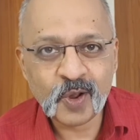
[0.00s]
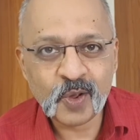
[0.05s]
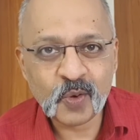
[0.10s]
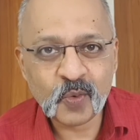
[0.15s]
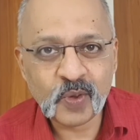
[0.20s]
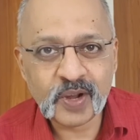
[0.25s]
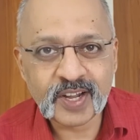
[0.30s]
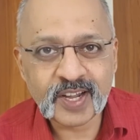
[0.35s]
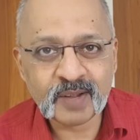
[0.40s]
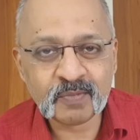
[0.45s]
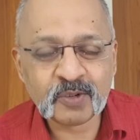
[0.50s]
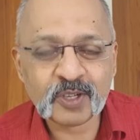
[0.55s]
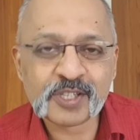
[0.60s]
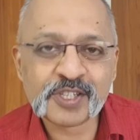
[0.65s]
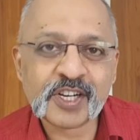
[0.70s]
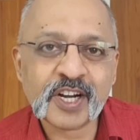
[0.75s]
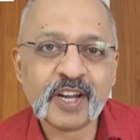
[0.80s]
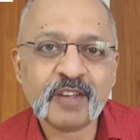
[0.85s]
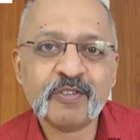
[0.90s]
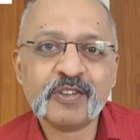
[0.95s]
and welcome to
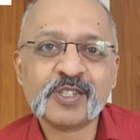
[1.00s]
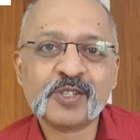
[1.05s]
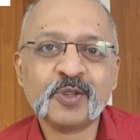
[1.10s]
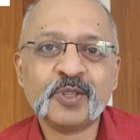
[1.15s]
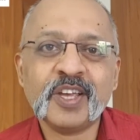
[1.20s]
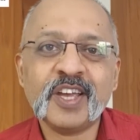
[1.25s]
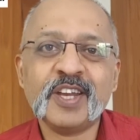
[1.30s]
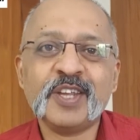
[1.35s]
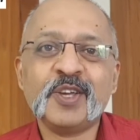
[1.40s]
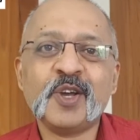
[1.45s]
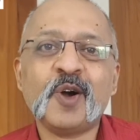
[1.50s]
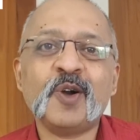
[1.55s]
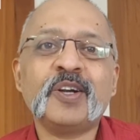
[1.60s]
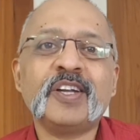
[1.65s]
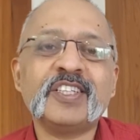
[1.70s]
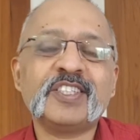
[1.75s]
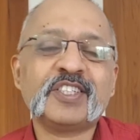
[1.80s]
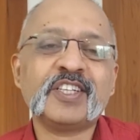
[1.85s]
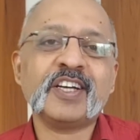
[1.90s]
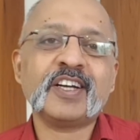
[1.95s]
Study with Sudhir,
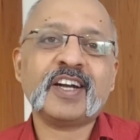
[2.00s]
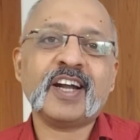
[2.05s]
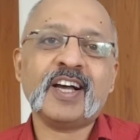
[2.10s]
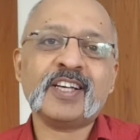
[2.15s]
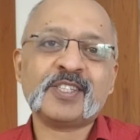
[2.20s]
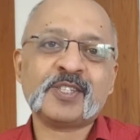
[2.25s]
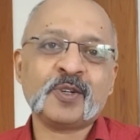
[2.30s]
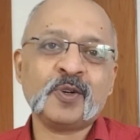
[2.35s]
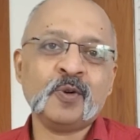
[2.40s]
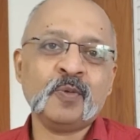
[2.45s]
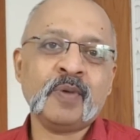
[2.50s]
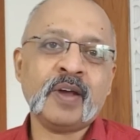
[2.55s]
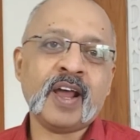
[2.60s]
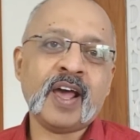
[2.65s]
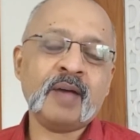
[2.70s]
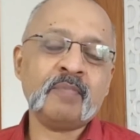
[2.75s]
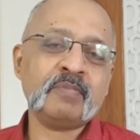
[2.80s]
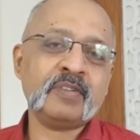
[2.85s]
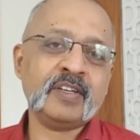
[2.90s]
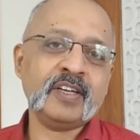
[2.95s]
your digital classroom, and
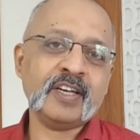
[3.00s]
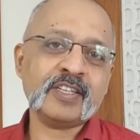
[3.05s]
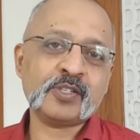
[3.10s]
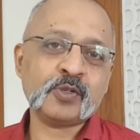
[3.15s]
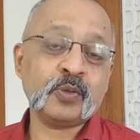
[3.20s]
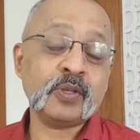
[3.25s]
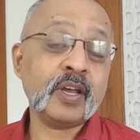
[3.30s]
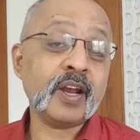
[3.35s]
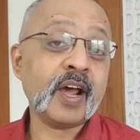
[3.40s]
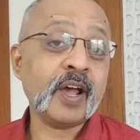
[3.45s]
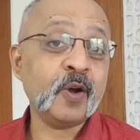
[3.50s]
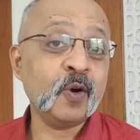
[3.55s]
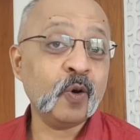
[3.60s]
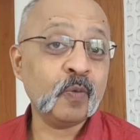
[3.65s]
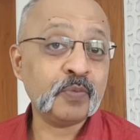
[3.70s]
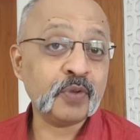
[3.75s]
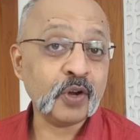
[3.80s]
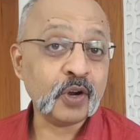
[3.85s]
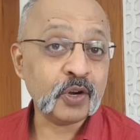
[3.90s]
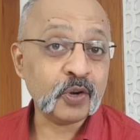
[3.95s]
I am T.S. Sudhir. I
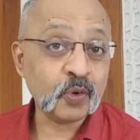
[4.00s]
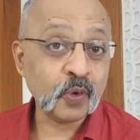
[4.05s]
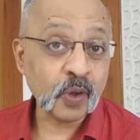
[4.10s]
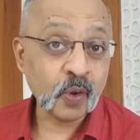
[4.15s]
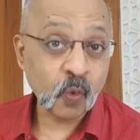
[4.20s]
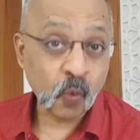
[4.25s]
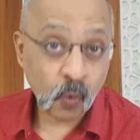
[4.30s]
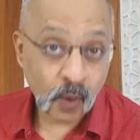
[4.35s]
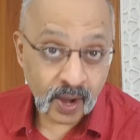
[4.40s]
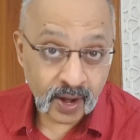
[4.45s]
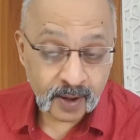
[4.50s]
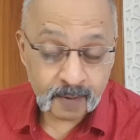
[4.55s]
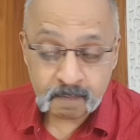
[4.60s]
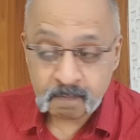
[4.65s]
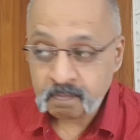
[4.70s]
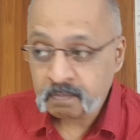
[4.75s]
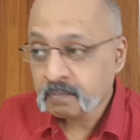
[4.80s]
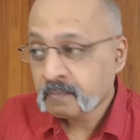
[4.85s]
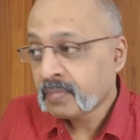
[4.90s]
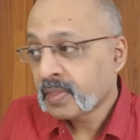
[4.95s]
hope you are doing well.
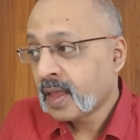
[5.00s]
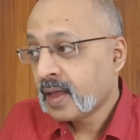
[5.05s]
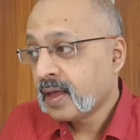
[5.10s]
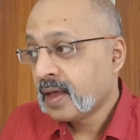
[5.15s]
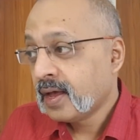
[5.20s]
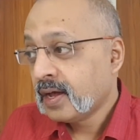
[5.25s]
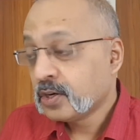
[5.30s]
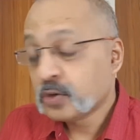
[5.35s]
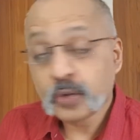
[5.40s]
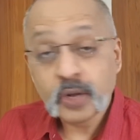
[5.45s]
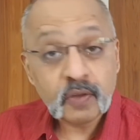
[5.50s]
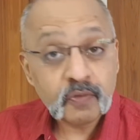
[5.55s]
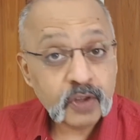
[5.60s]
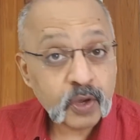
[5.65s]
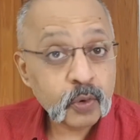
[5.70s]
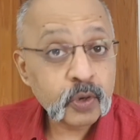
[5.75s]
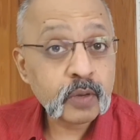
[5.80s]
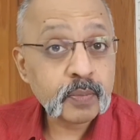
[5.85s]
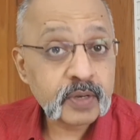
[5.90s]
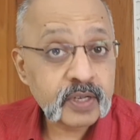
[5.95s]
Today we
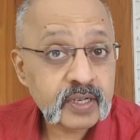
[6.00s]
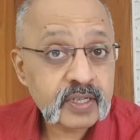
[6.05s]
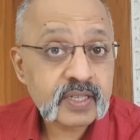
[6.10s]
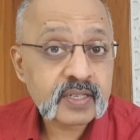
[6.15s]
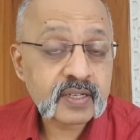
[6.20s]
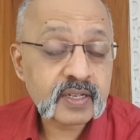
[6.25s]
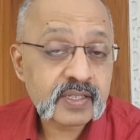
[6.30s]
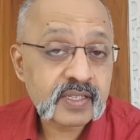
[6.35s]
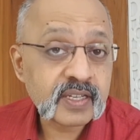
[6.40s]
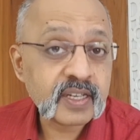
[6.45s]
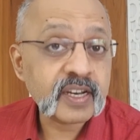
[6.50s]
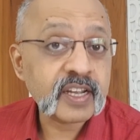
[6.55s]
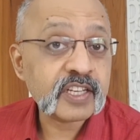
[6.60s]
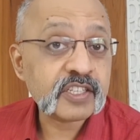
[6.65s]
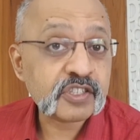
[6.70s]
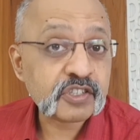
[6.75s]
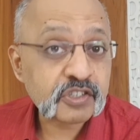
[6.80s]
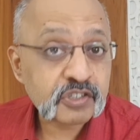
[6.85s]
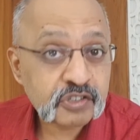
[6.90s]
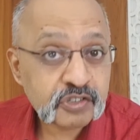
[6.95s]
are going to be discussing an
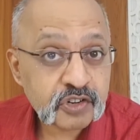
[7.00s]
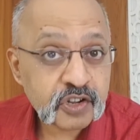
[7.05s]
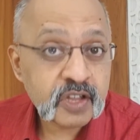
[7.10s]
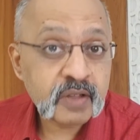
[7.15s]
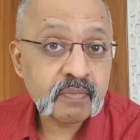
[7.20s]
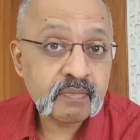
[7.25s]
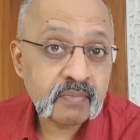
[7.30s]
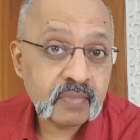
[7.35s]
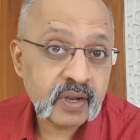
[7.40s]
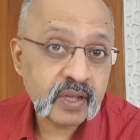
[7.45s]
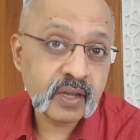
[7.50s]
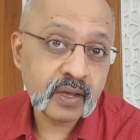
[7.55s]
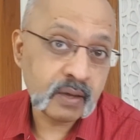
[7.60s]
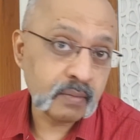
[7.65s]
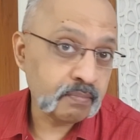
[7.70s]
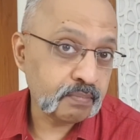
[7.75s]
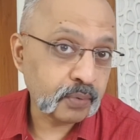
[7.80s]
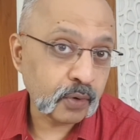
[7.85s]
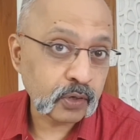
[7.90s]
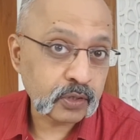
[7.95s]
extremely
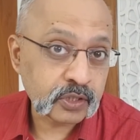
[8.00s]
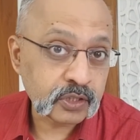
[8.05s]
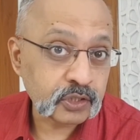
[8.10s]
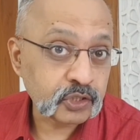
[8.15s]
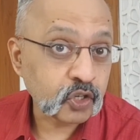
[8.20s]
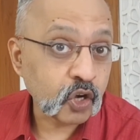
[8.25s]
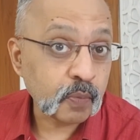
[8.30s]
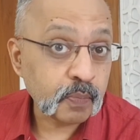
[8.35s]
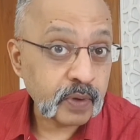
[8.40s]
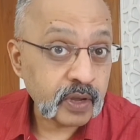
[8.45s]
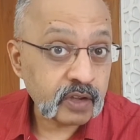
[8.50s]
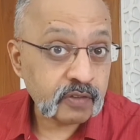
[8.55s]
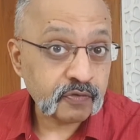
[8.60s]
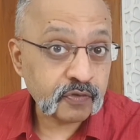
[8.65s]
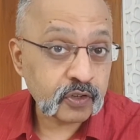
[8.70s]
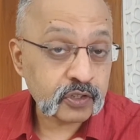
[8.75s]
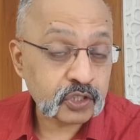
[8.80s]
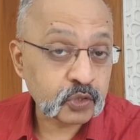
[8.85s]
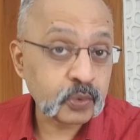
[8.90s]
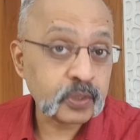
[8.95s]
important topic
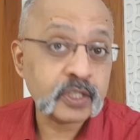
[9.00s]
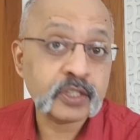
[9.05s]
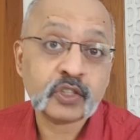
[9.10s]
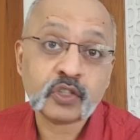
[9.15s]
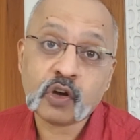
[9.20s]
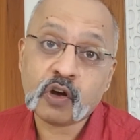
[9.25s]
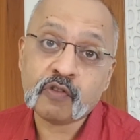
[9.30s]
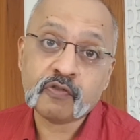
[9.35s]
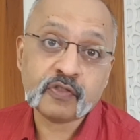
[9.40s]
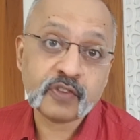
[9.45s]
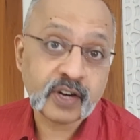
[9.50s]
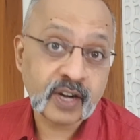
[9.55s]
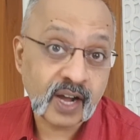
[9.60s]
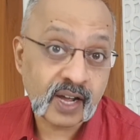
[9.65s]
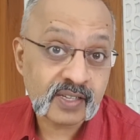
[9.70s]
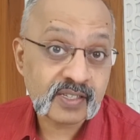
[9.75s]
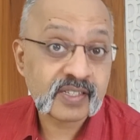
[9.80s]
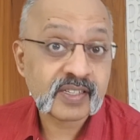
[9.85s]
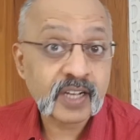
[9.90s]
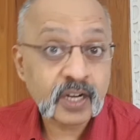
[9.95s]
for students of
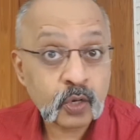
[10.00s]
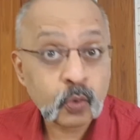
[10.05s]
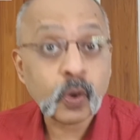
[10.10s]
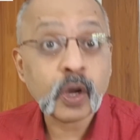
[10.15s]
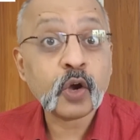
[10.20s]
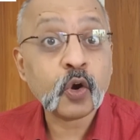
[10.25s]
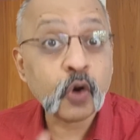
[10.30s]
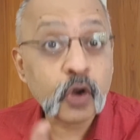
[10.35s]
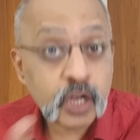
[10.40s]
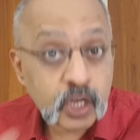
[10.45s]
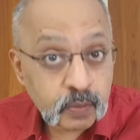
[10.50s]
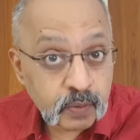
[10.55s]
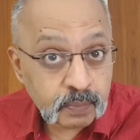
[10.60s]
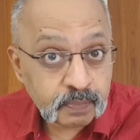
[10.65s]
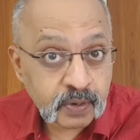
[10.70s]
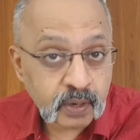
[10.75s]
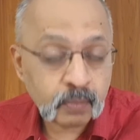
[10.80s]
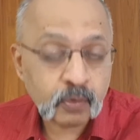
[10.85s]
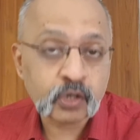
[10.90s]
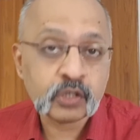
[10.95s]
class 10 who are going to be
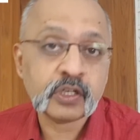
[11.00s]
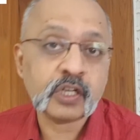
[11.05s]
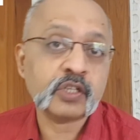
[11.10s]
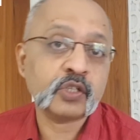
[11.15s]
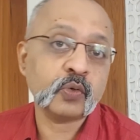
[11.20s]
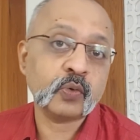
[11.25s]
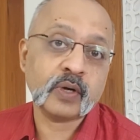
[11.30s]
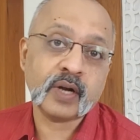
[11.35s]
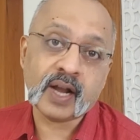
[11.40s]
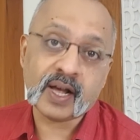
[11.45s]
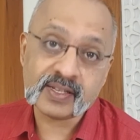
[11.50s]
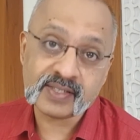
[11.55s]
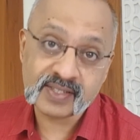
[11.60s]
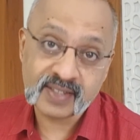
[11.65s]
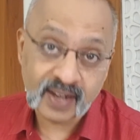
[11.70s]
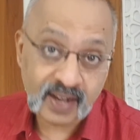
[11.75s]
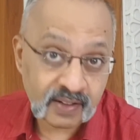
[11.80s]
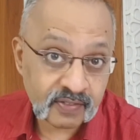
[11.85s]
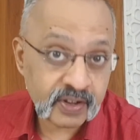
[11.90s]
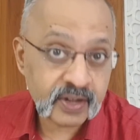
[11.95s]
promoted to
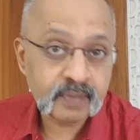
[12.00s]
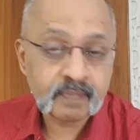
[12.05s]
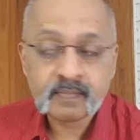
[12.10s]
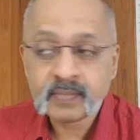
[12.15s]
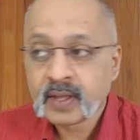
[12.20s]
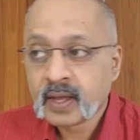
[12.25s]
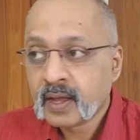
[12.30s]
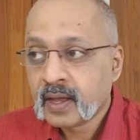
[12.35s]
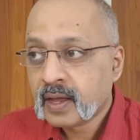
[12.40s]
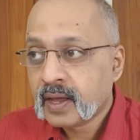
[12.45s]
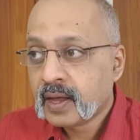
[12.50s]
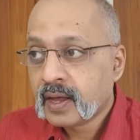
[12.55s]
class 11,